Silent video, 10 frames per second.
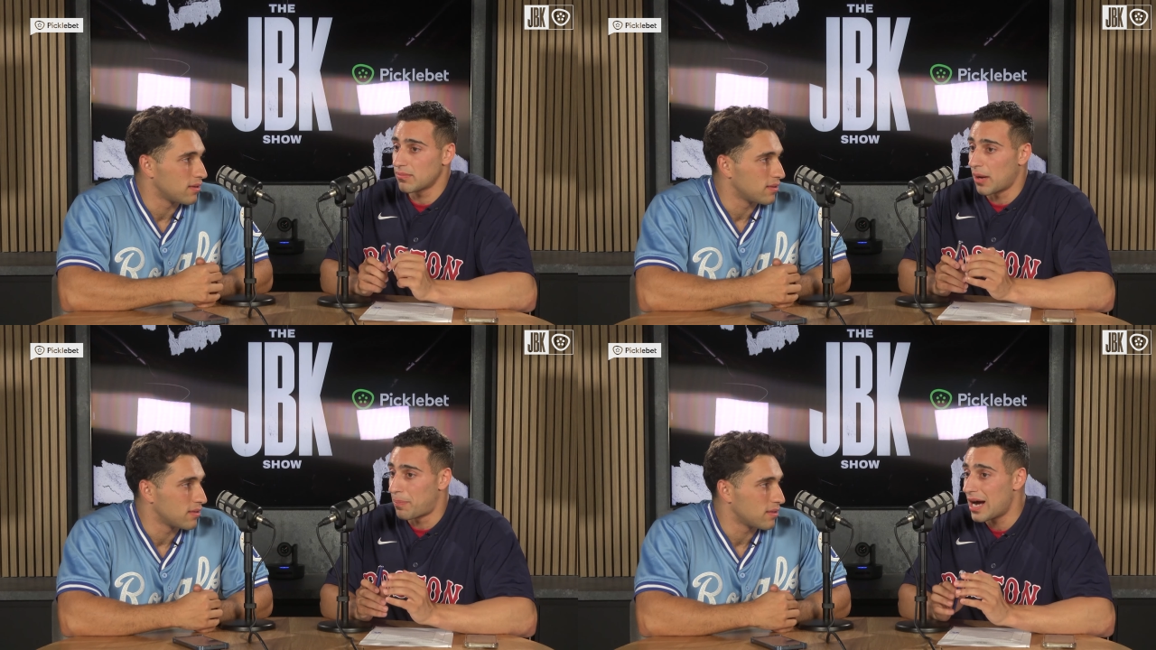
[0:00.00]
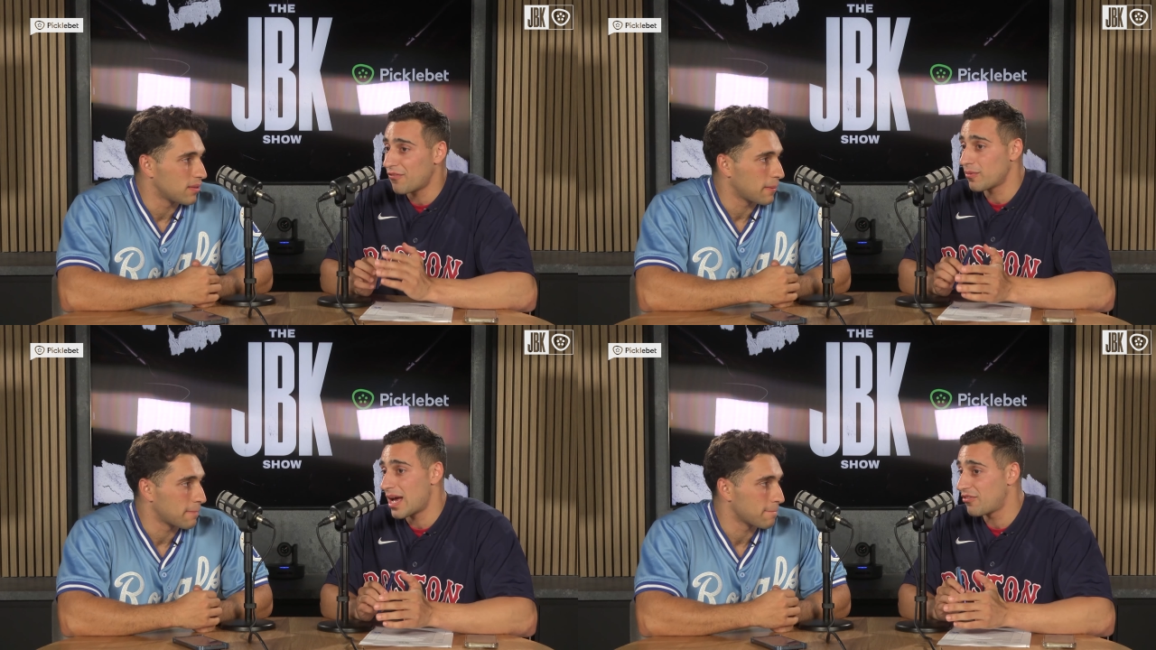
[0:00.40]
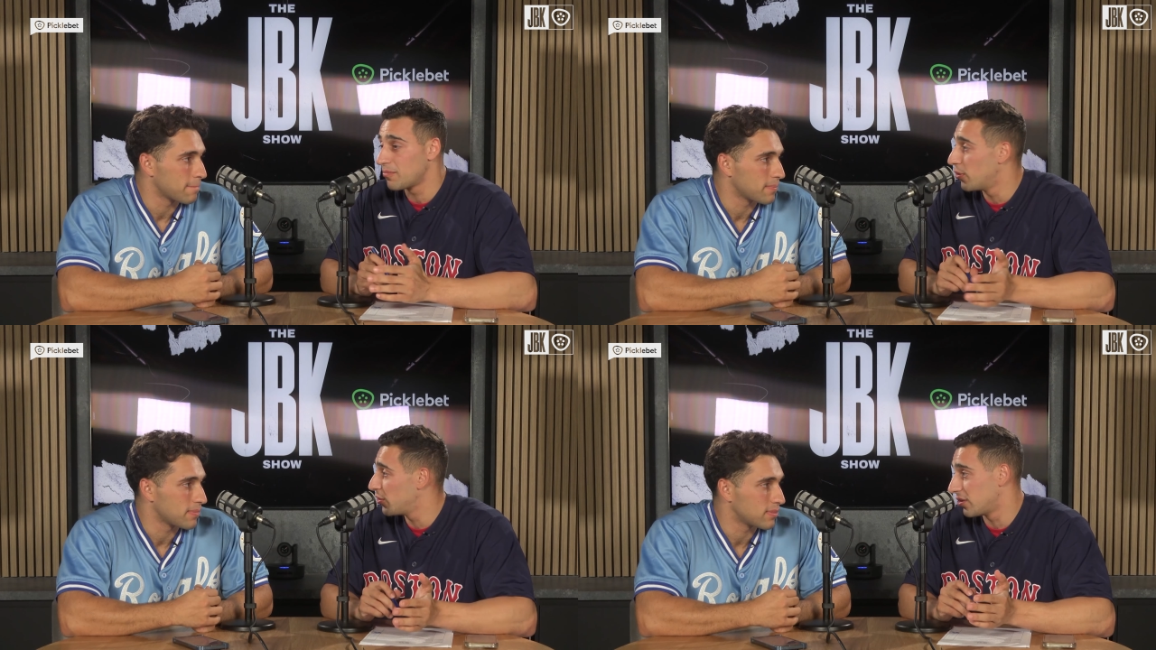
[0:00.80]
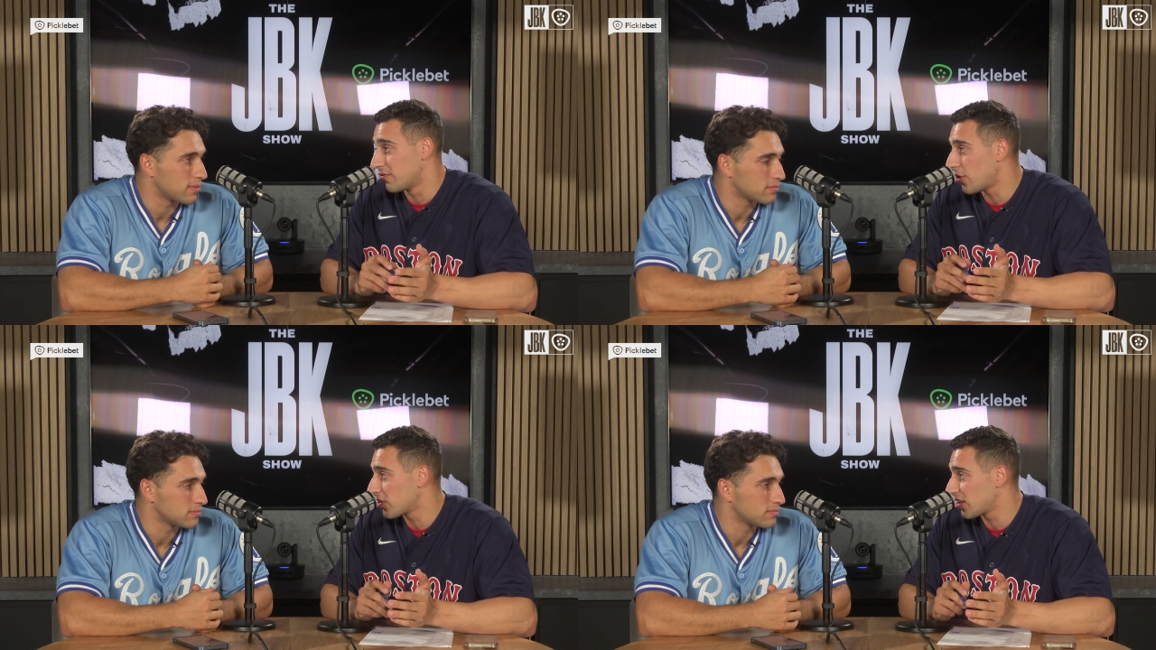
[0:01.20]
Speaker 1: apart from having Burton
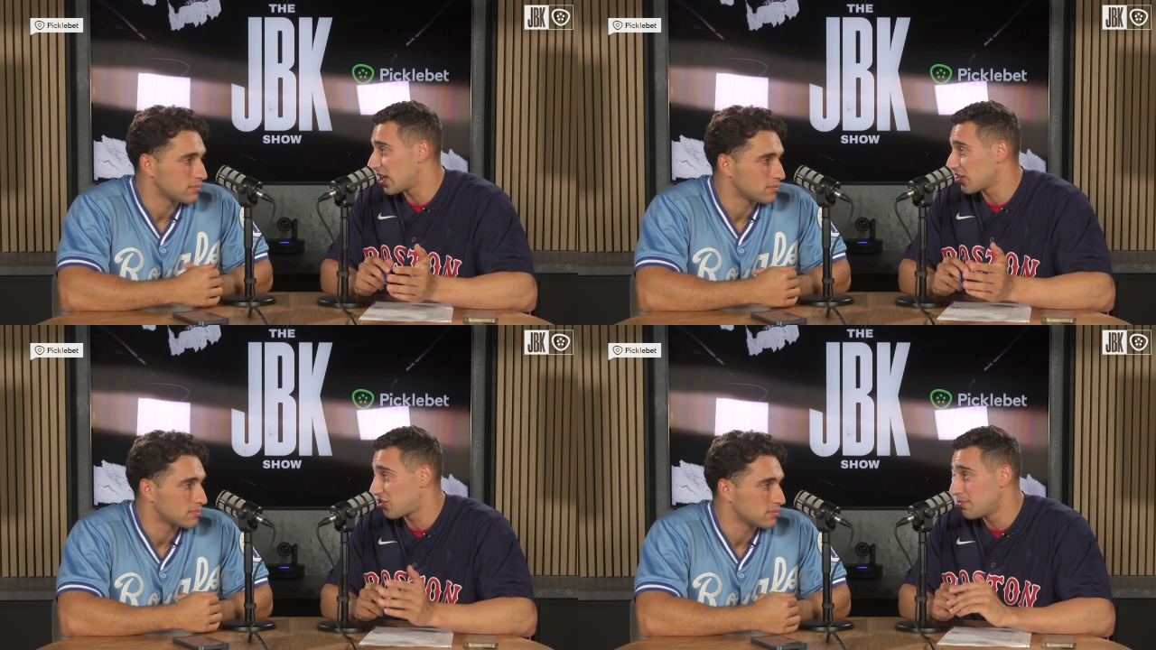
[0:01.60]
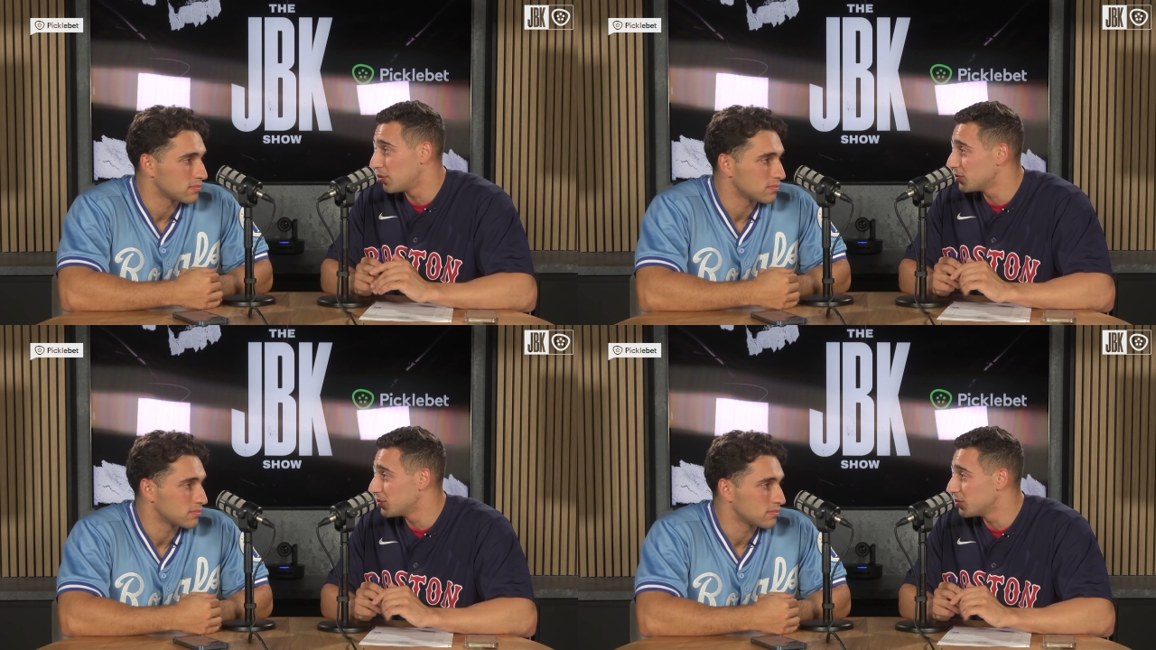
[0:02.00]
and Fox last year,